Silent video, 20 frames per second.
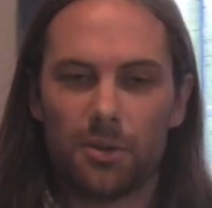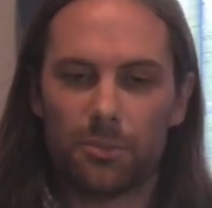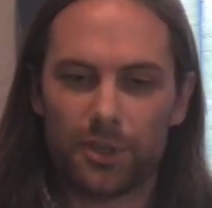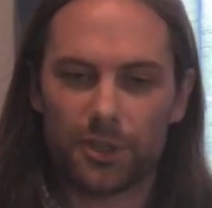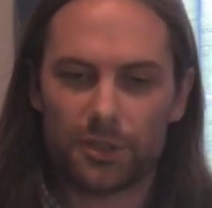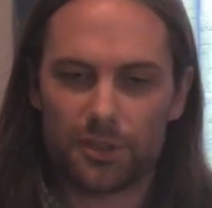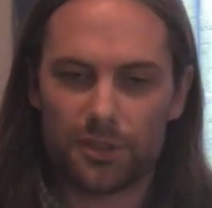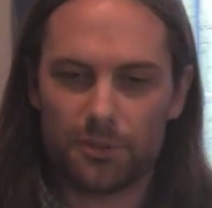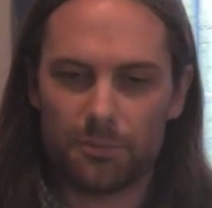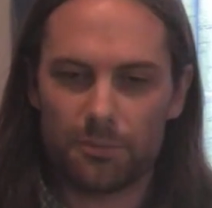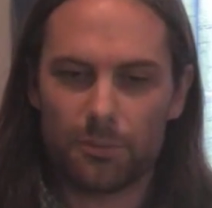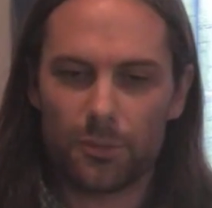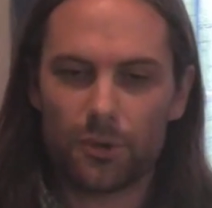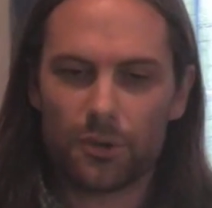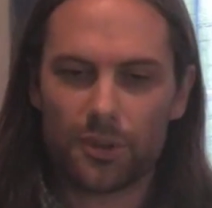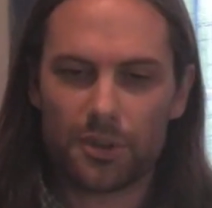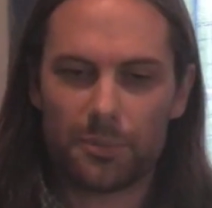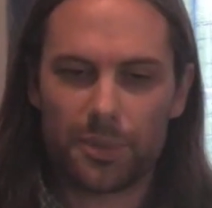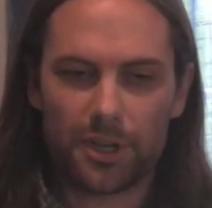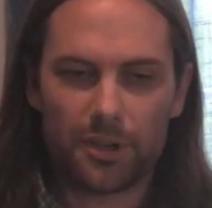but
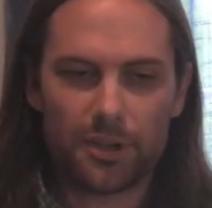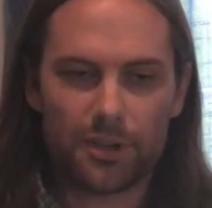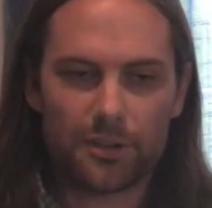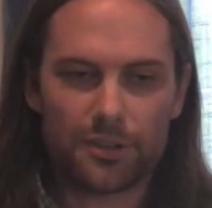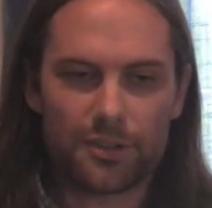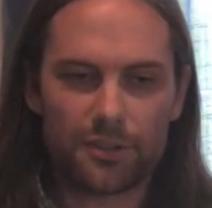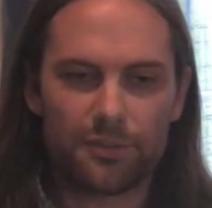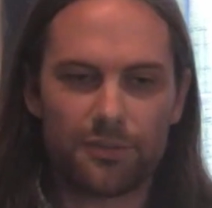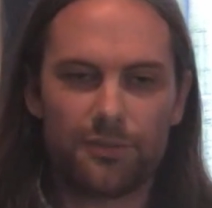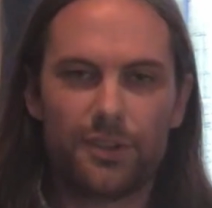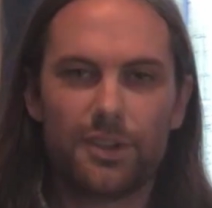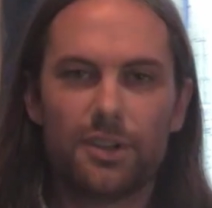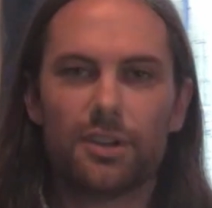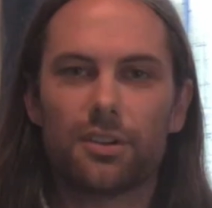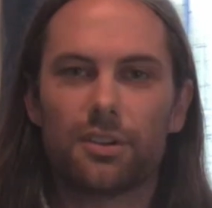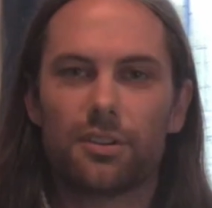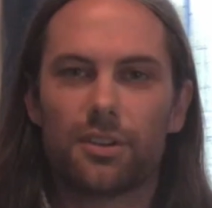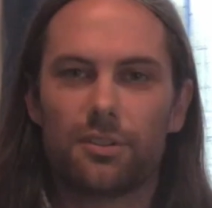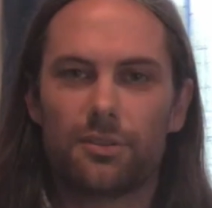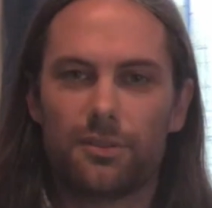more the barriers of
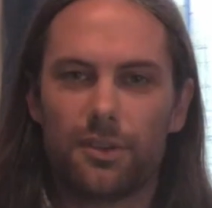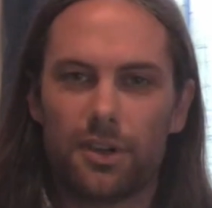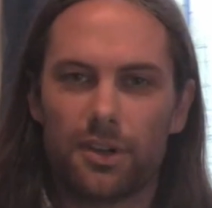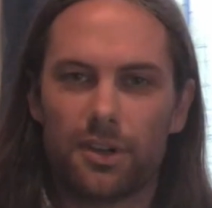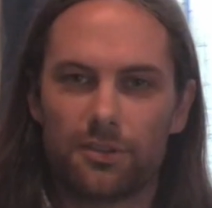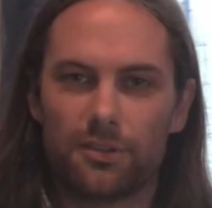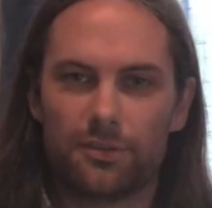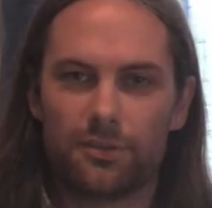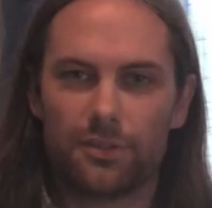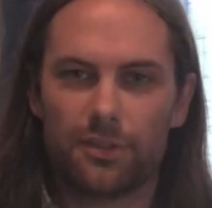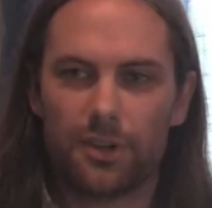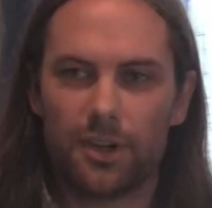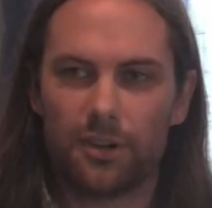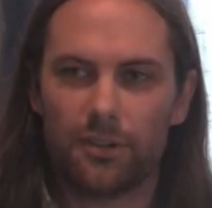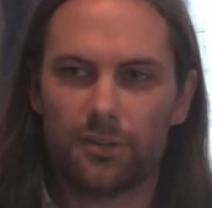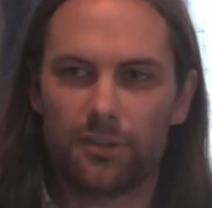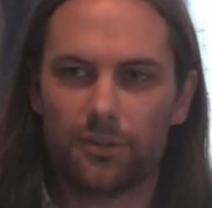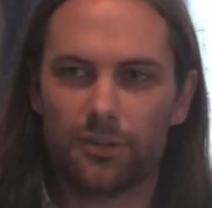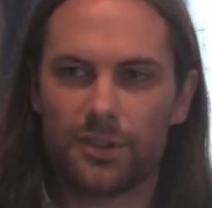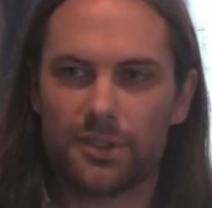fear,
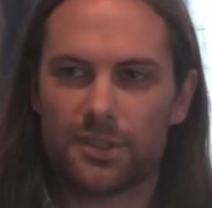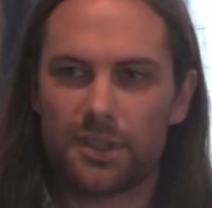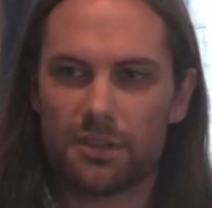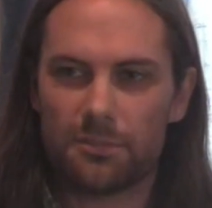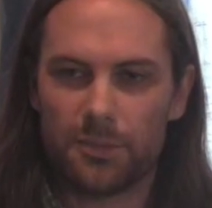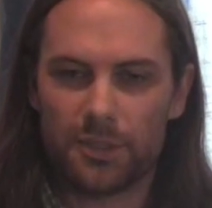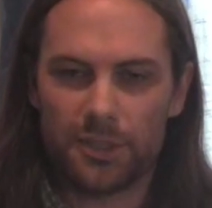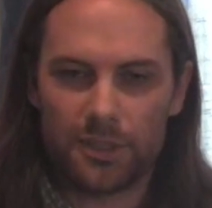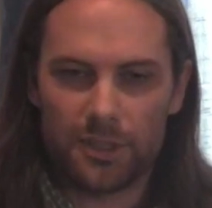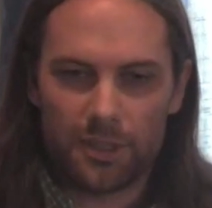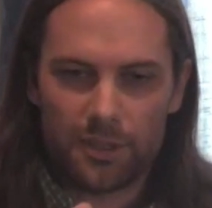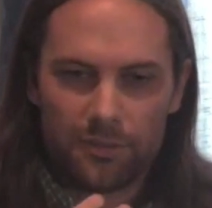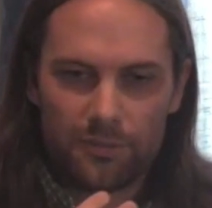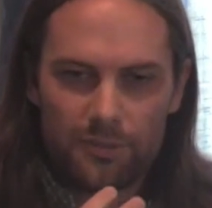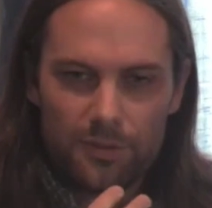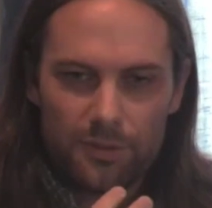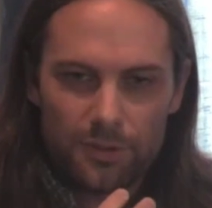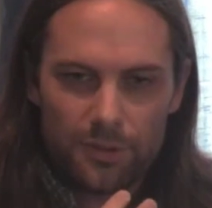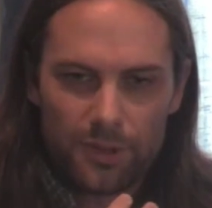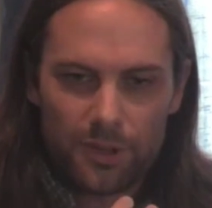of resentment,
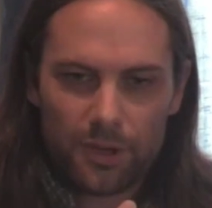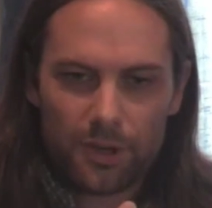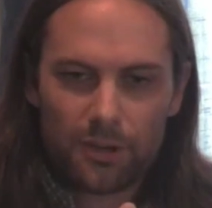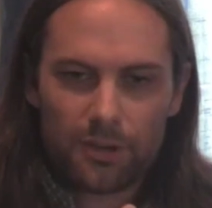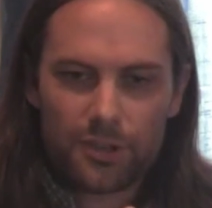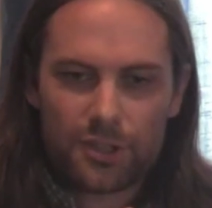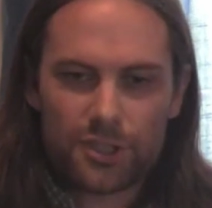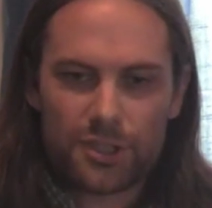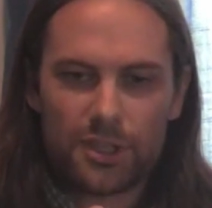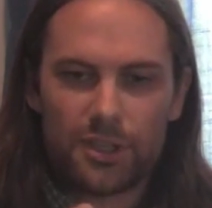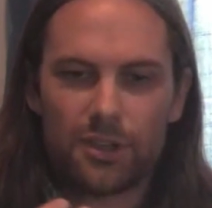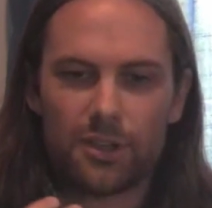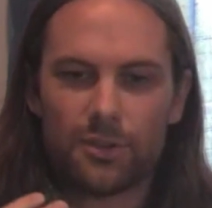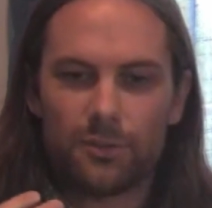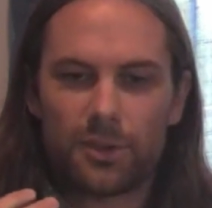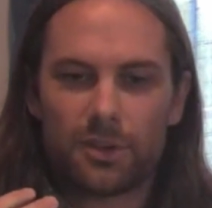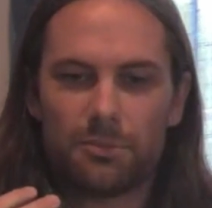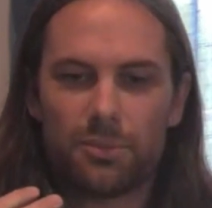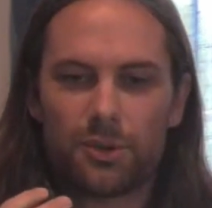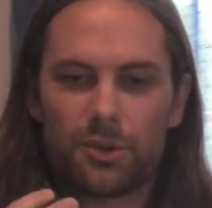of the hard shell that
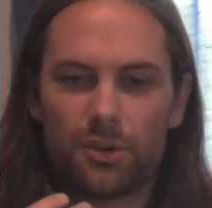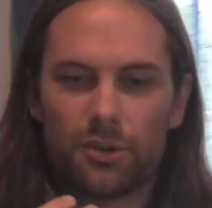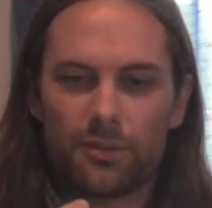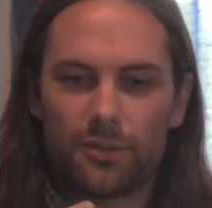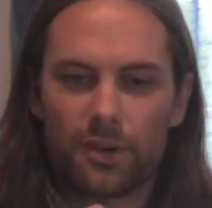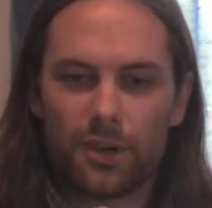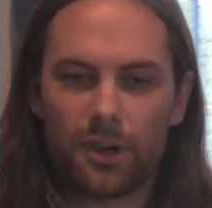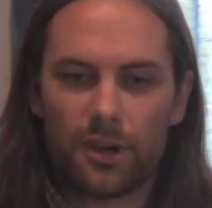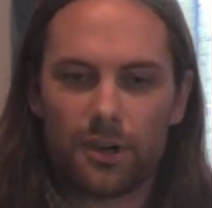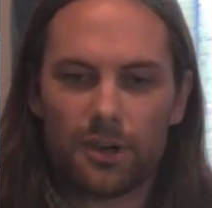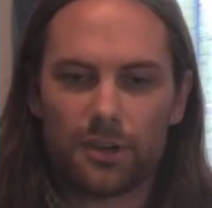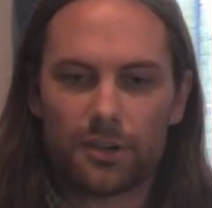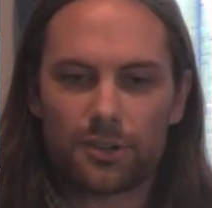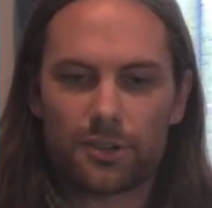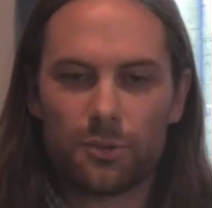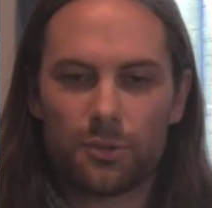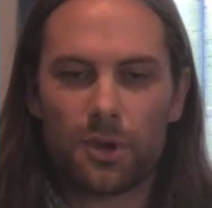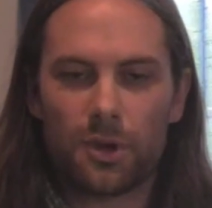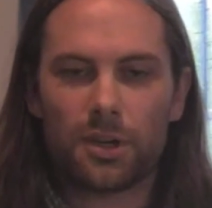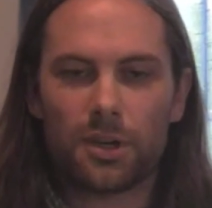we can put over our heart,
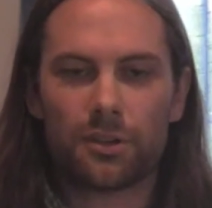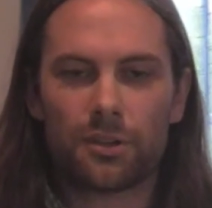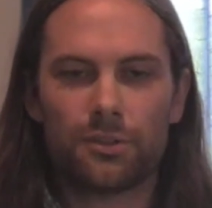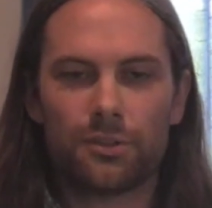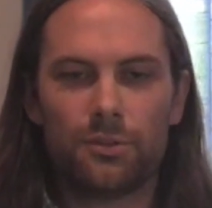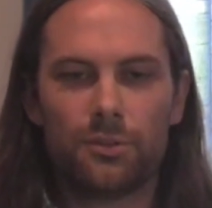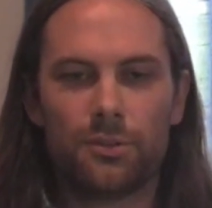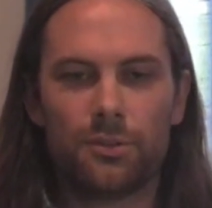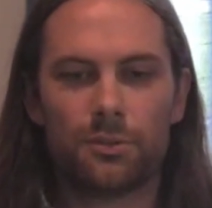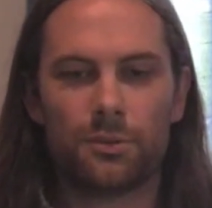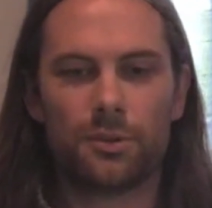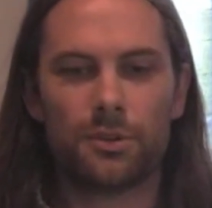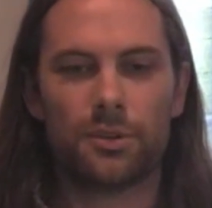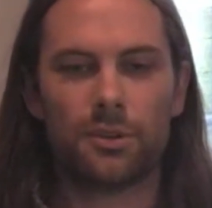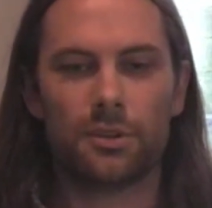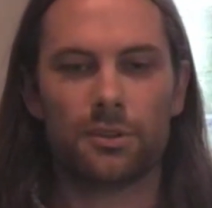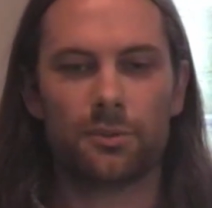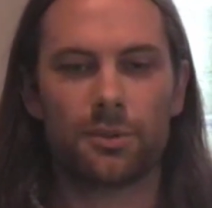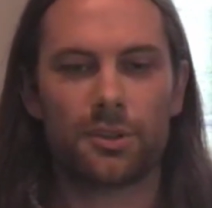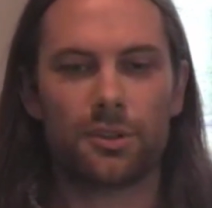to walk through the
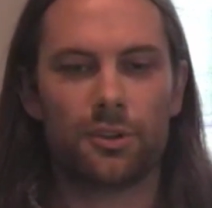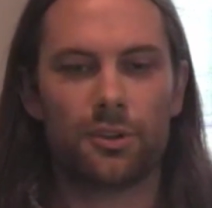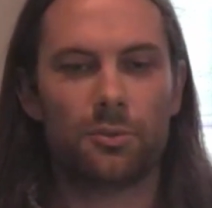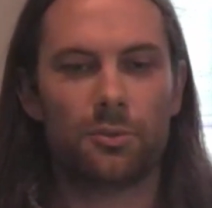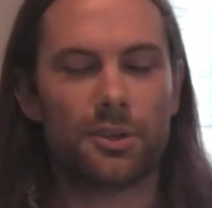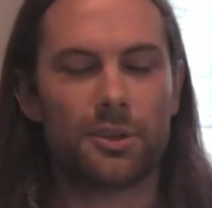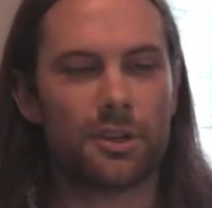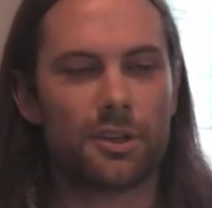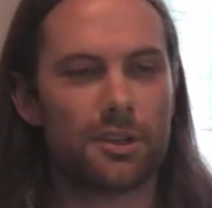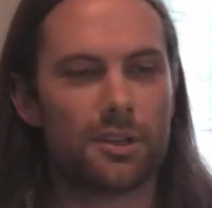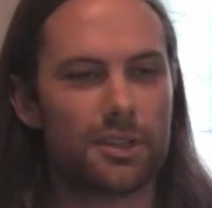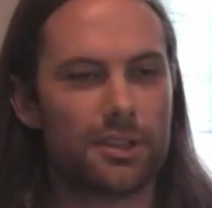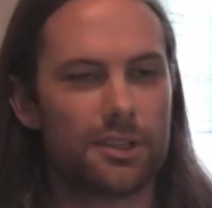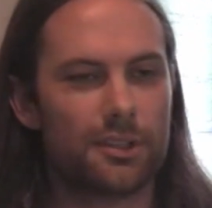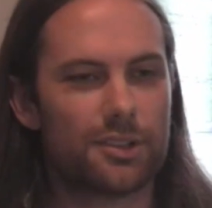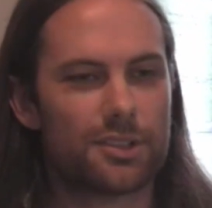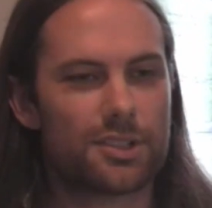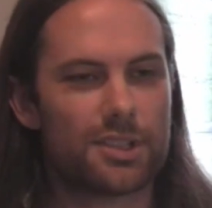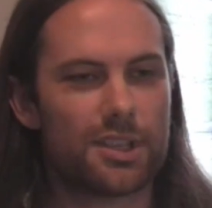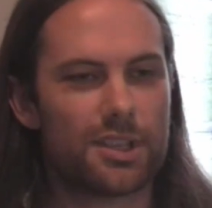world with an open heart.
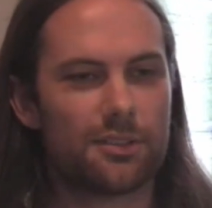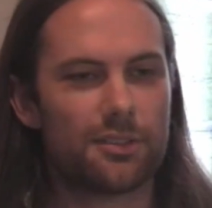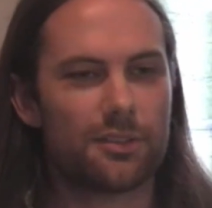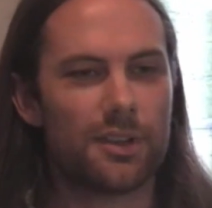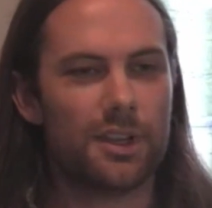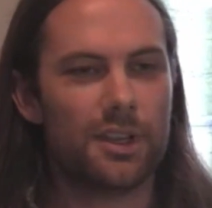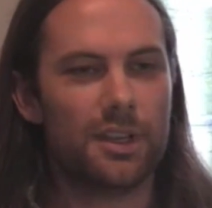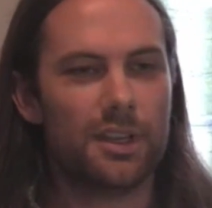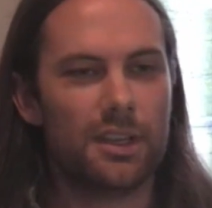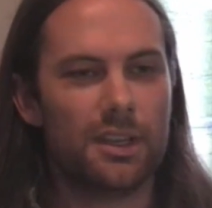It's said